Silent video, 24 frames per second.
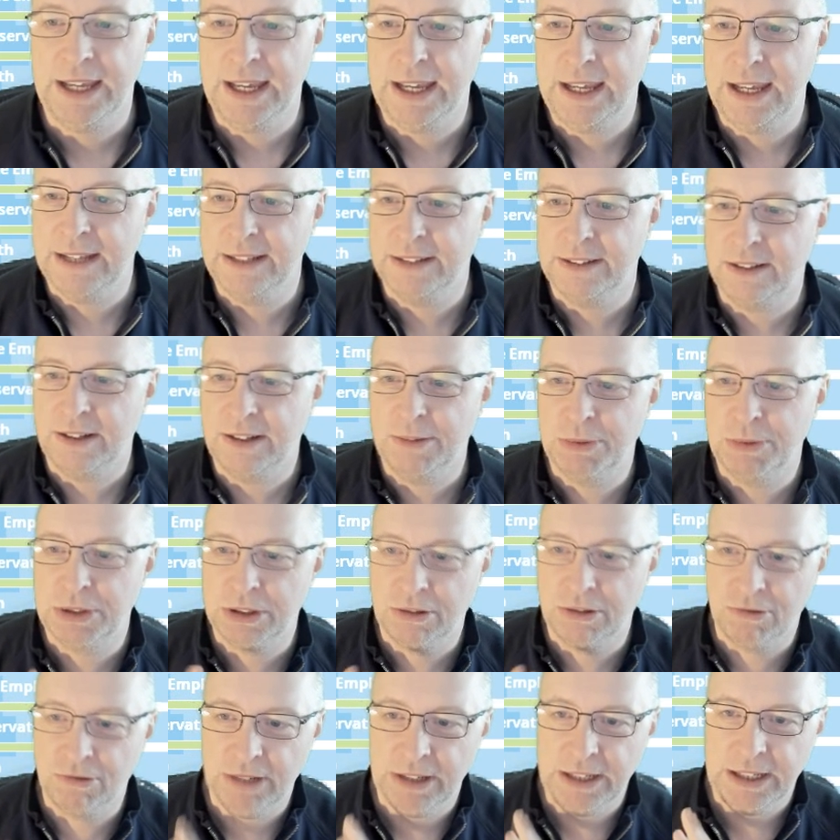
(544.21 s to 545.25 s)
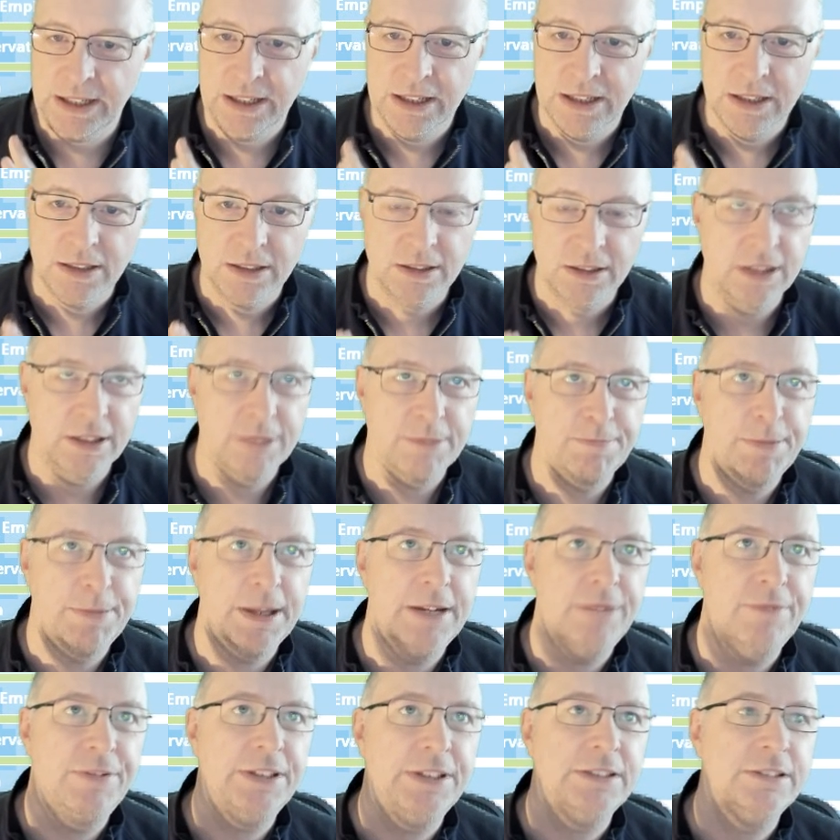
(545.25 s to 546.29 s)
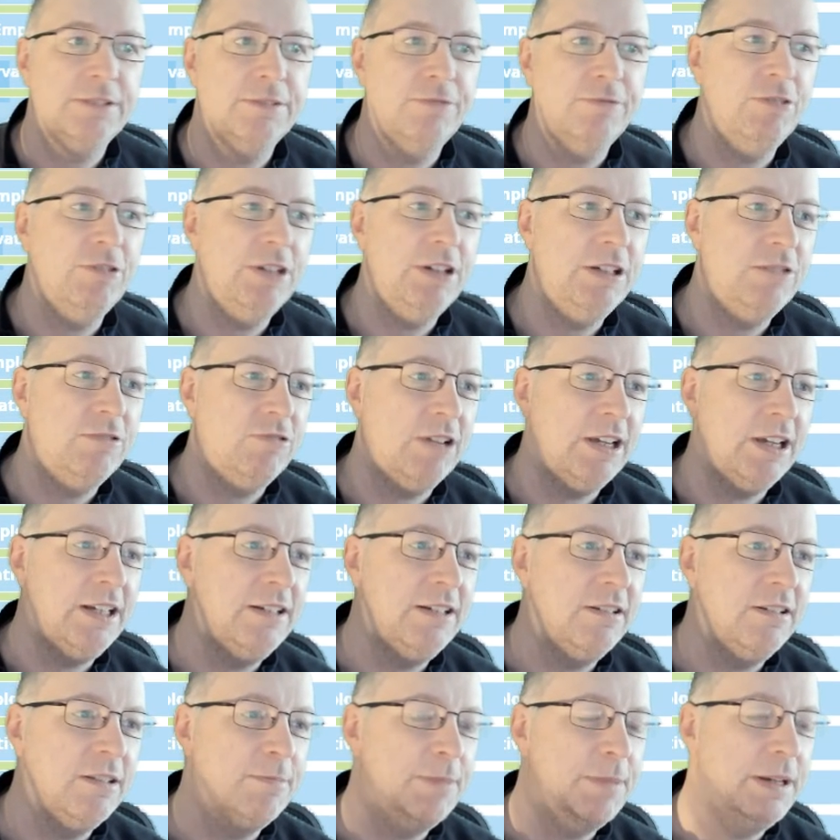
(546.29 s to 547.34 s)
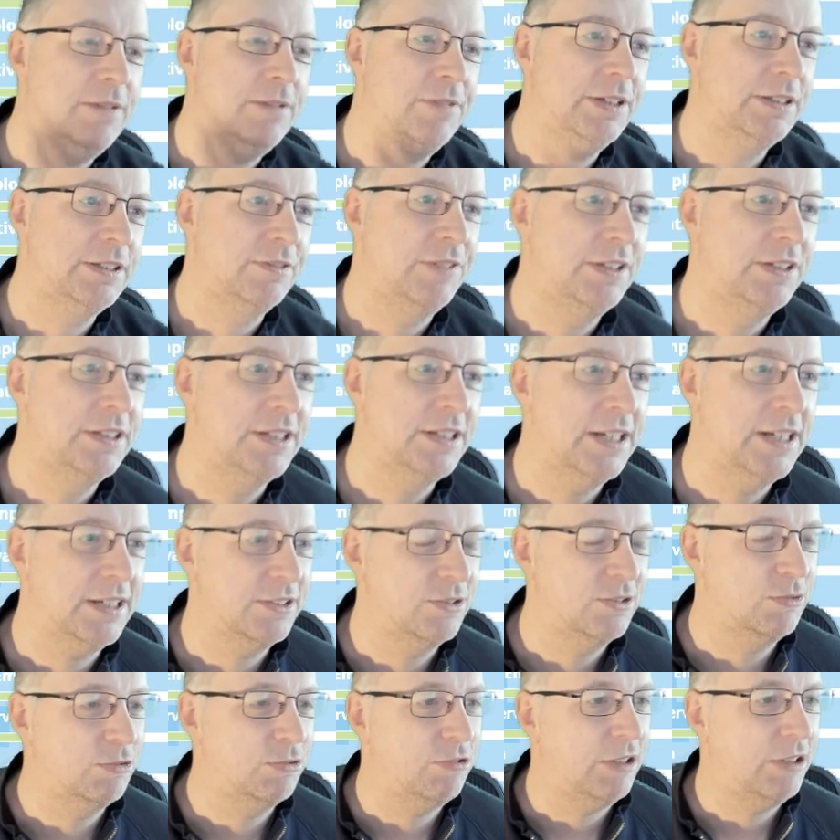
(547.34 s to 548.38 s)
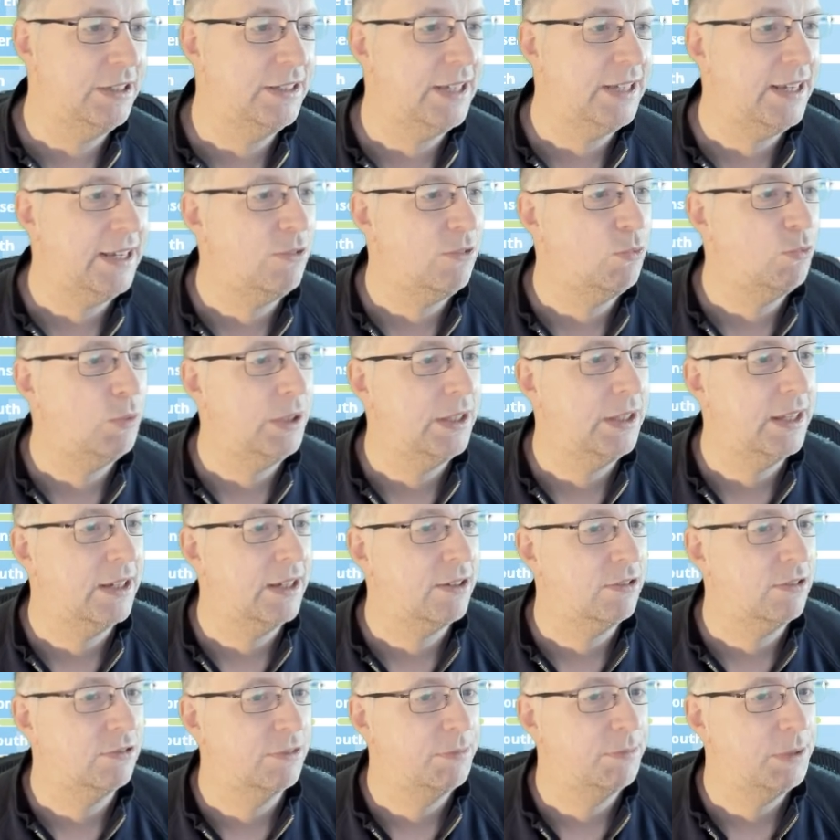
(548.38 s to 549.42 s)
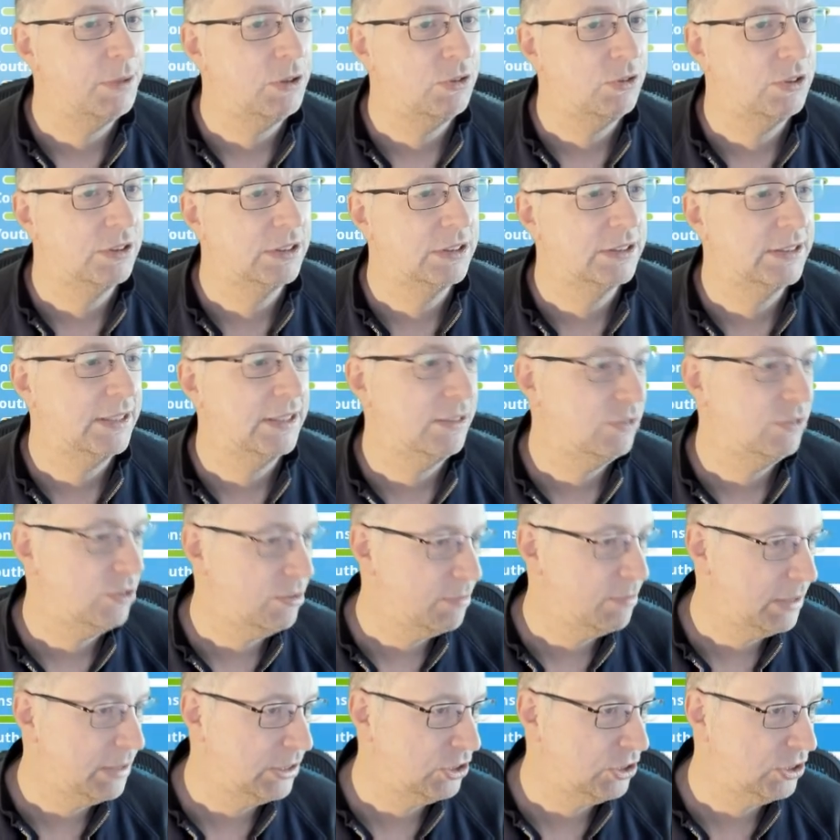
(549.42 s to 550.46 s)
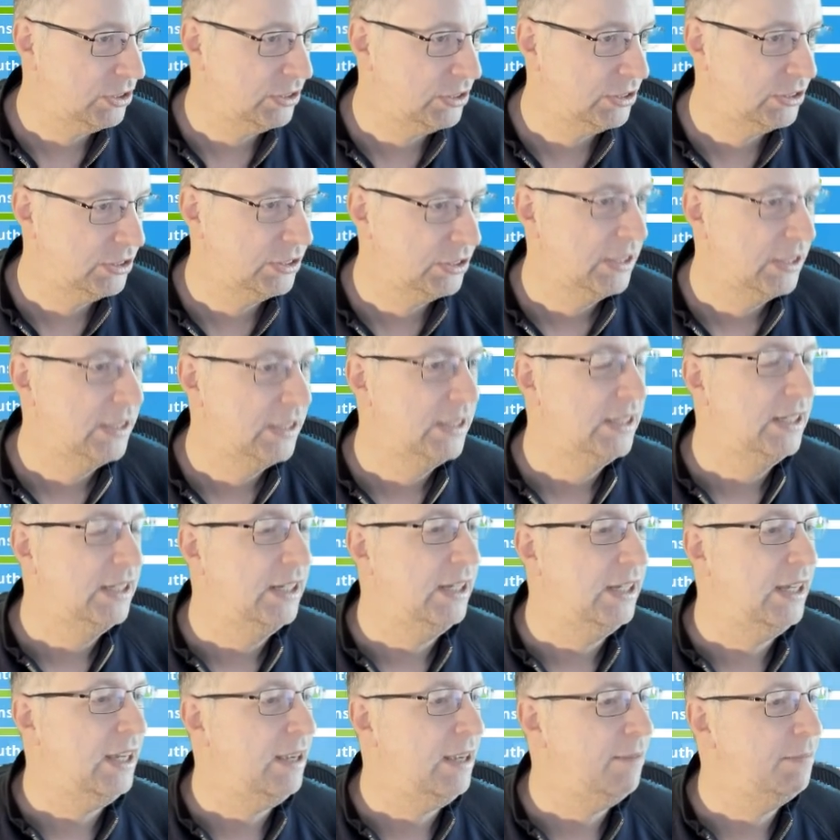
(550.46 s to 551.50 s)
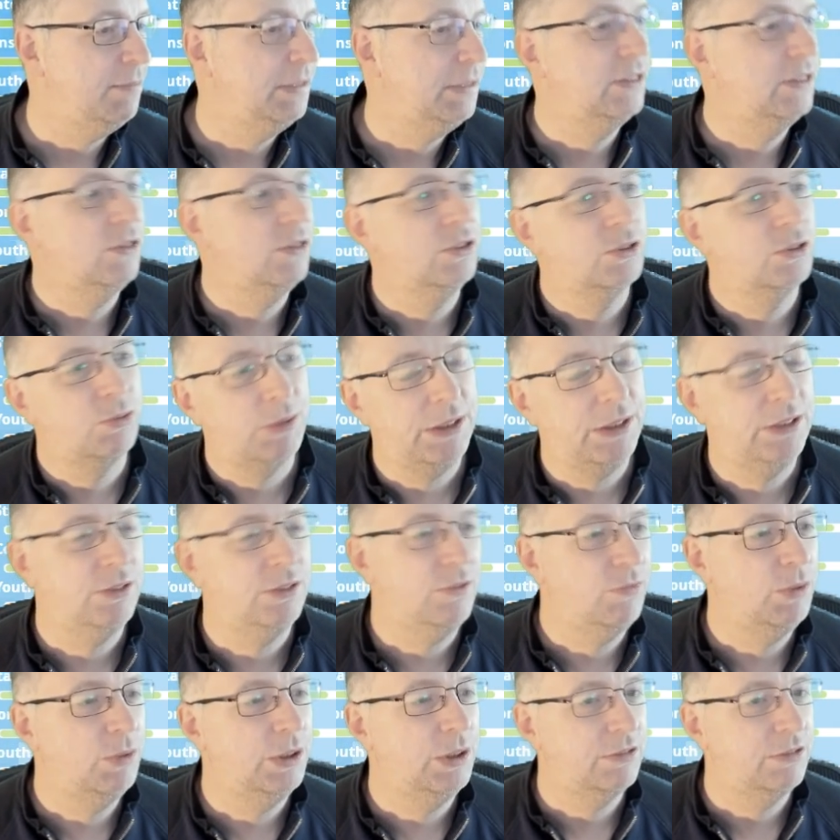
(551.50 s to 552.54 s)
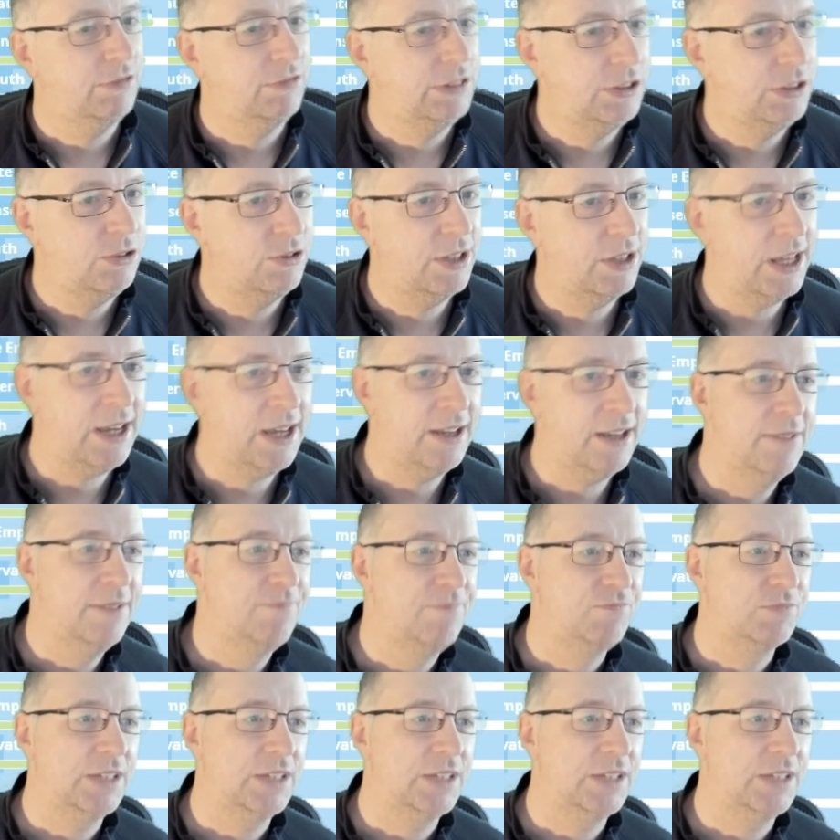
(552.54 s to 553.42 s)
and I would agree, that the benefits of free trade and the benefits of international trade outweigh their contribution to CO2 emissions, as long as we sort of work to reduce that.